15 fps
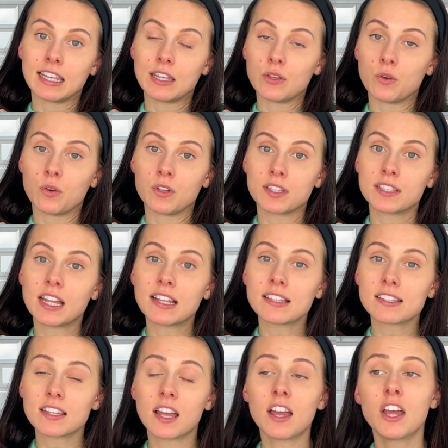your
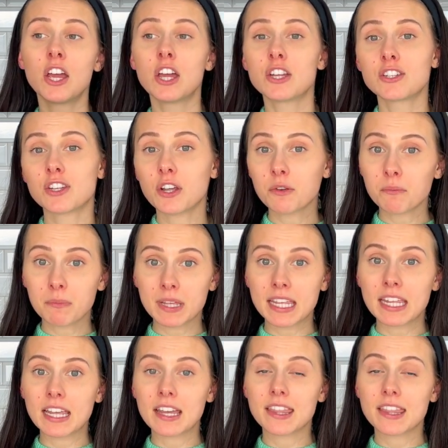sensor, don't be.